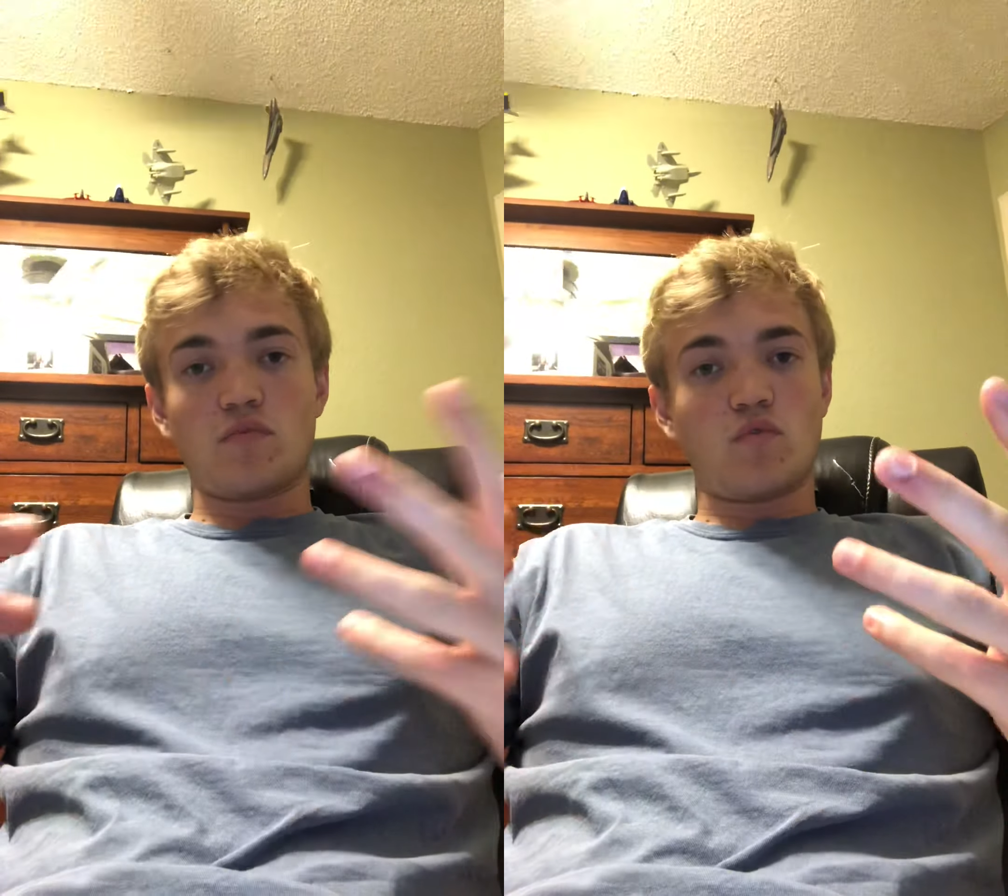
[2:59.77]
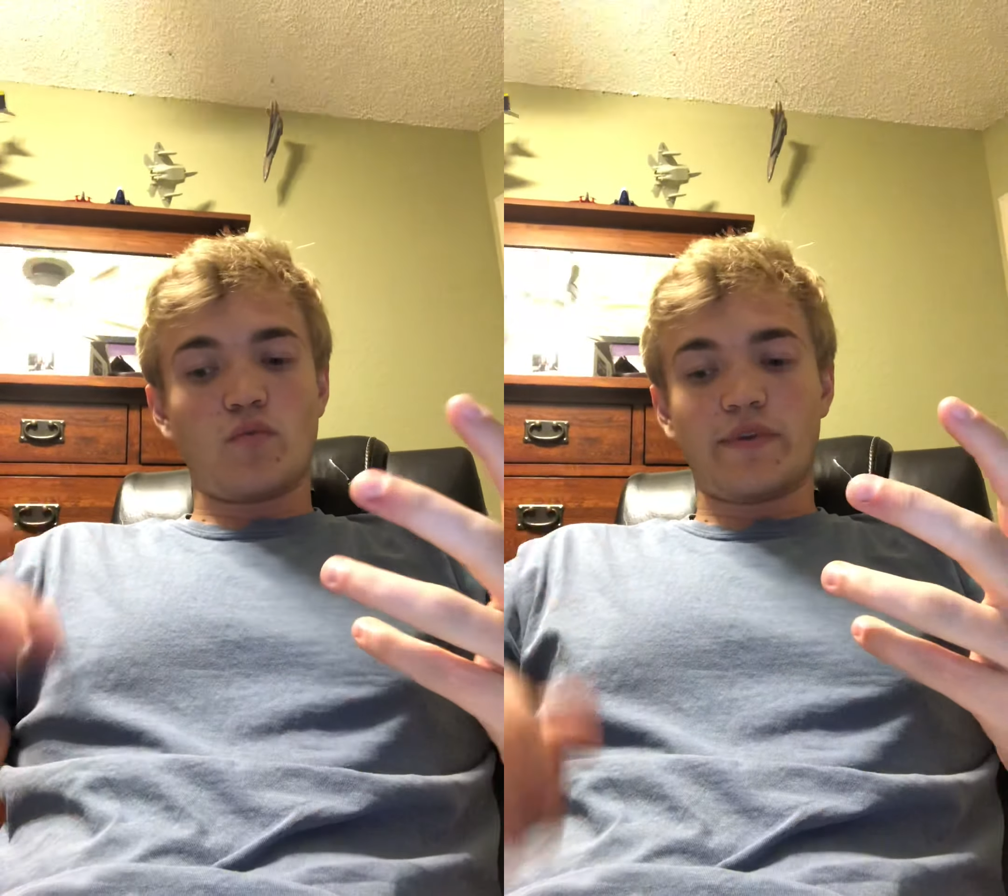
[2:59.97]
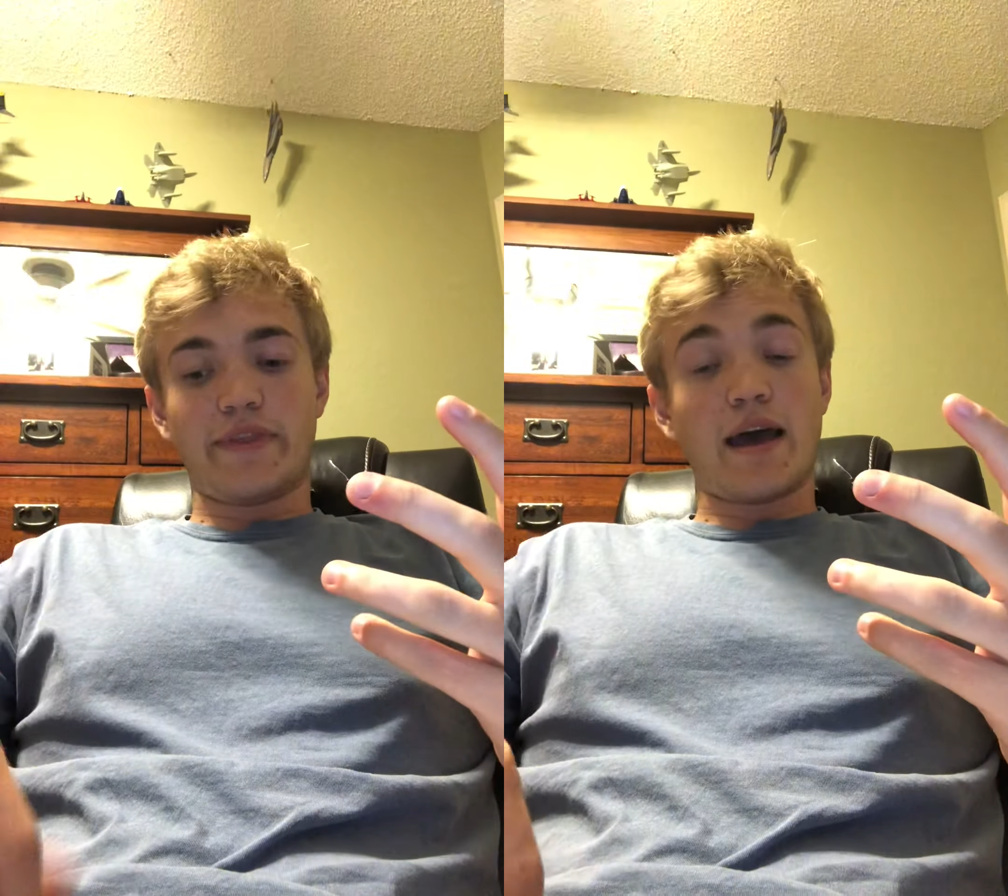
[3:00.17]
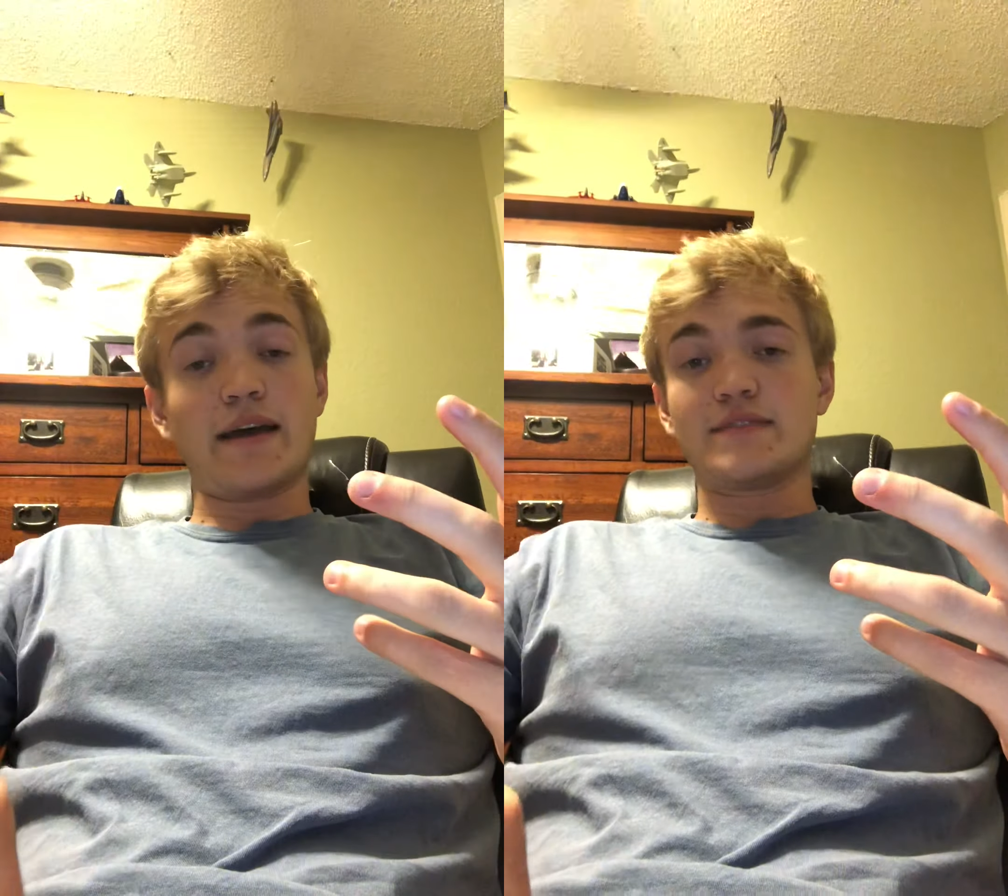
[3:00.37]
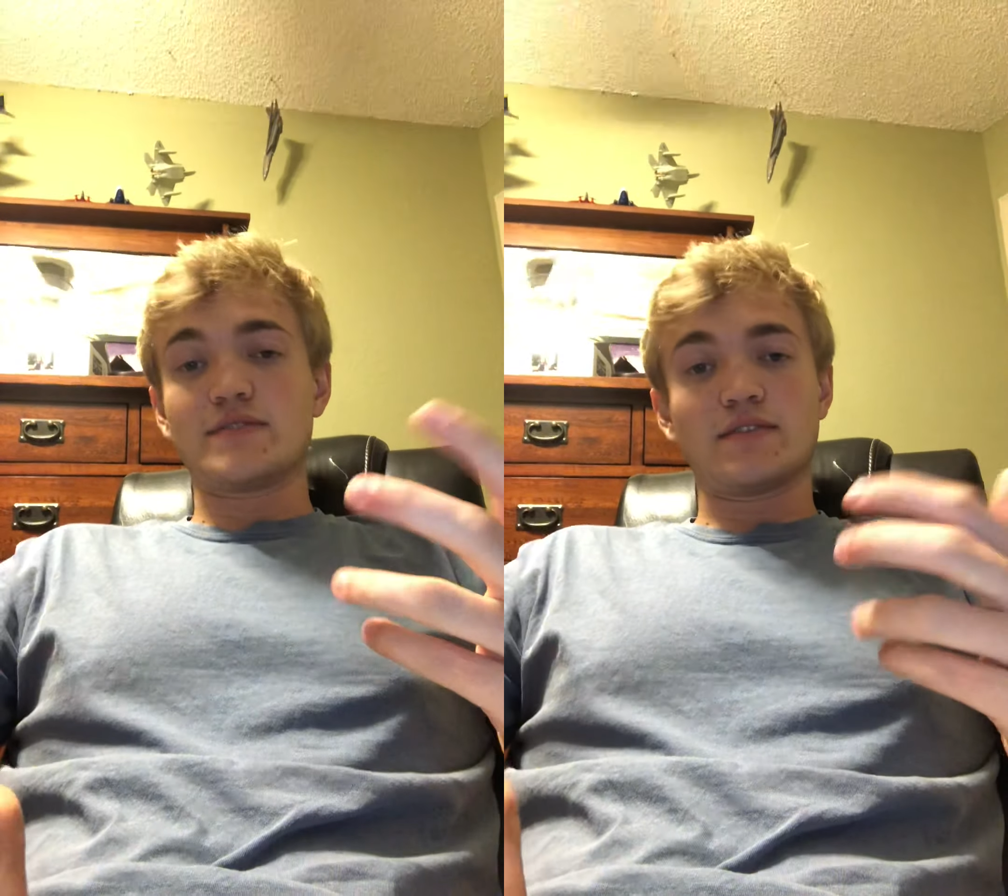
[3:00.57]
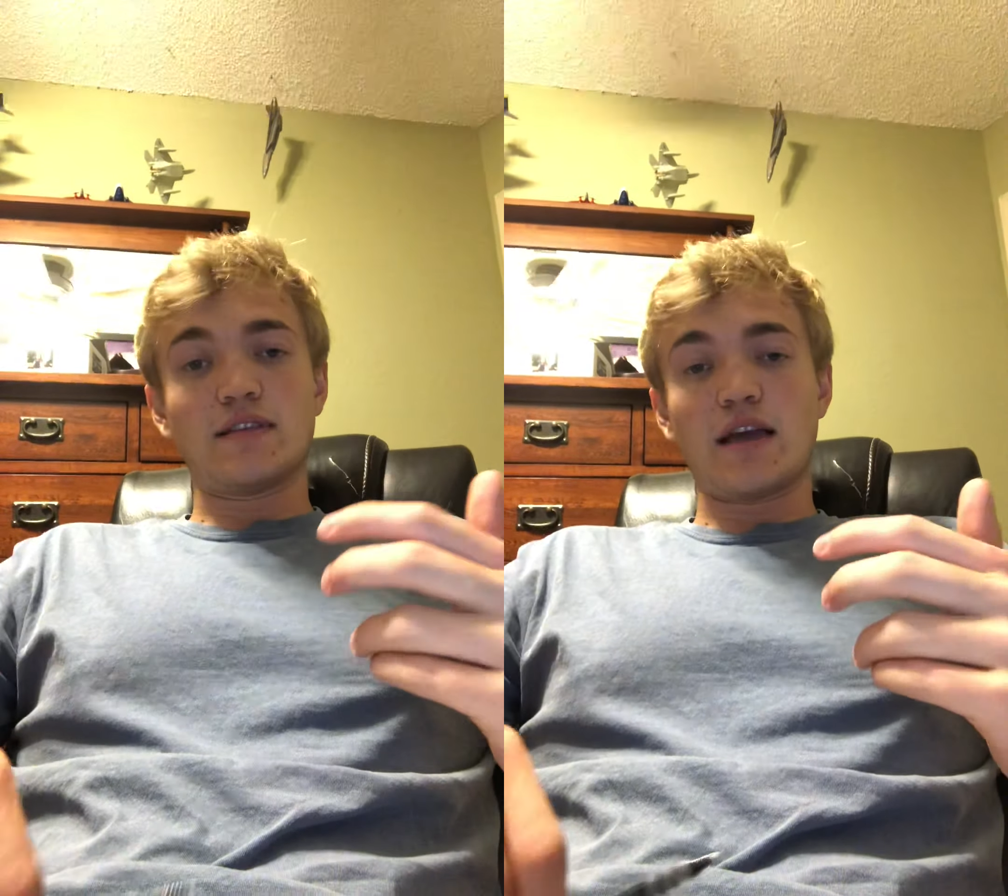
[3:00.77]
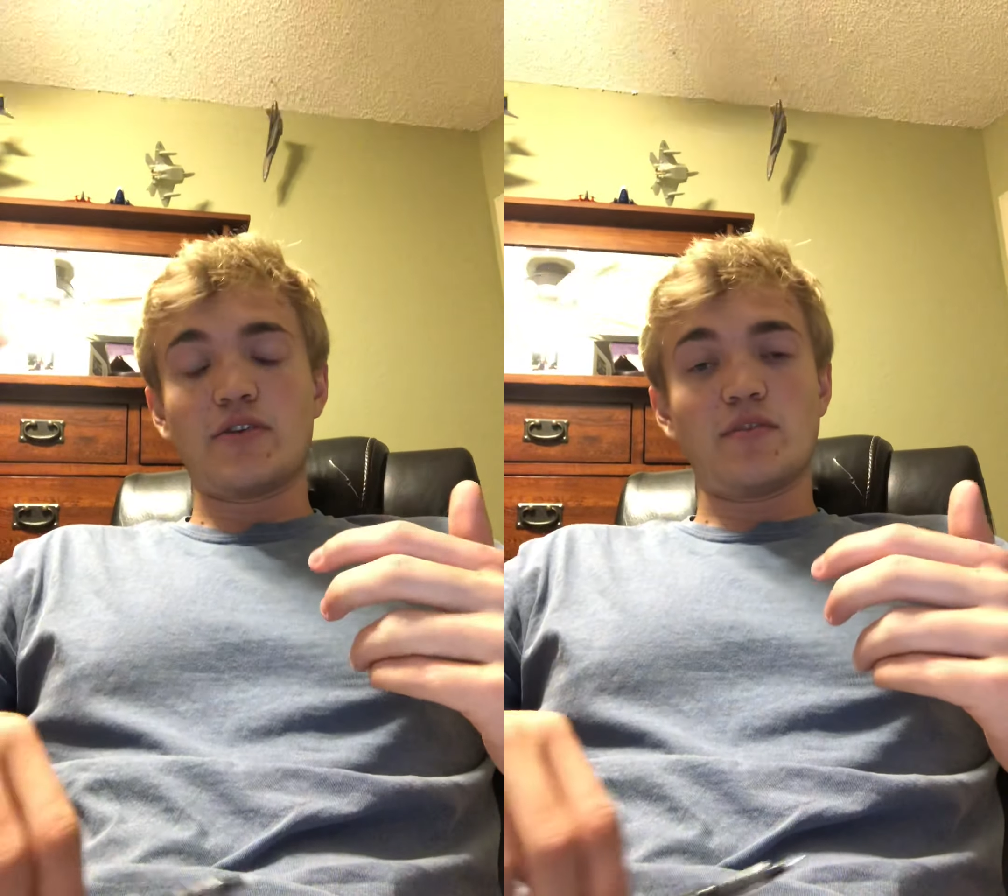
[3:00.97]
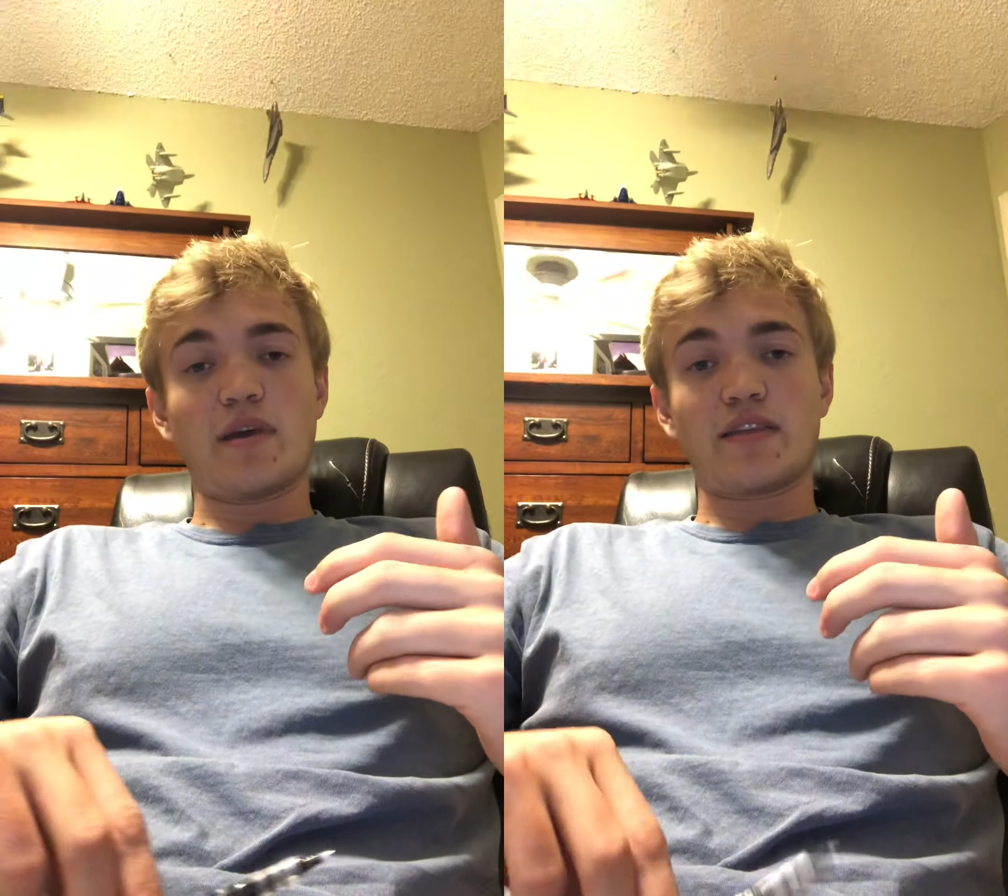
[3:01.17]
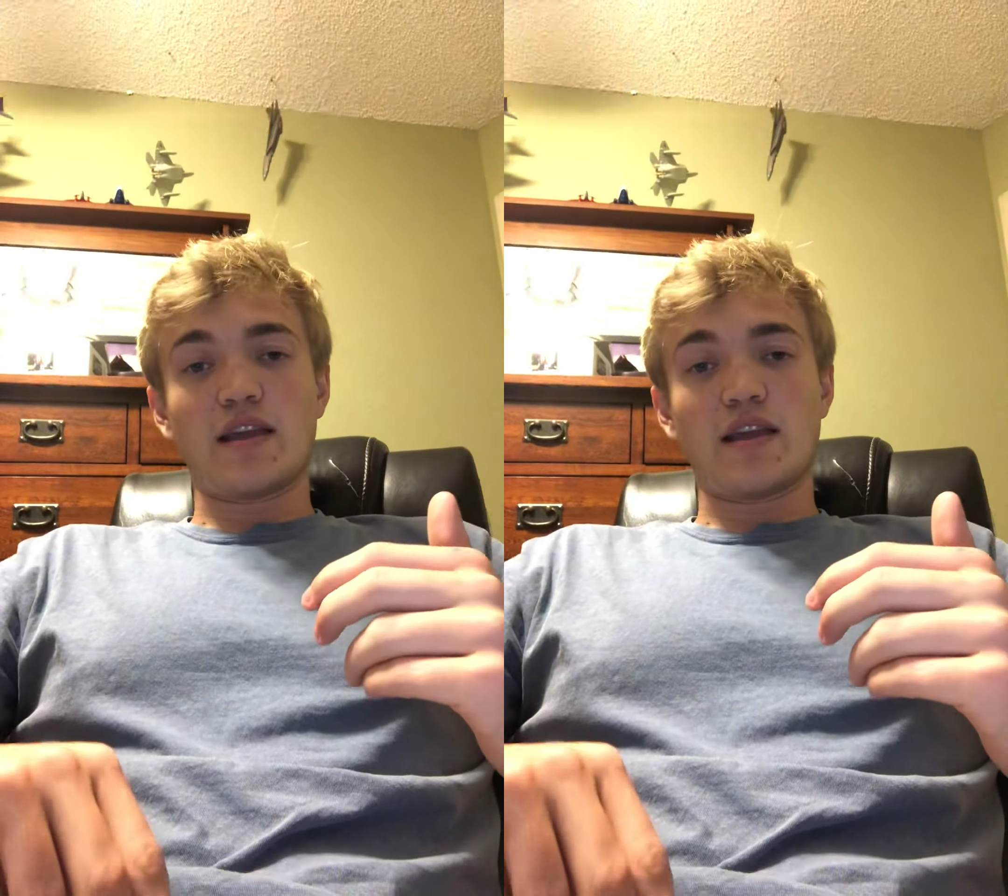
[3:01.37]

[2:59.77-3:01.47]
will not allow you to make the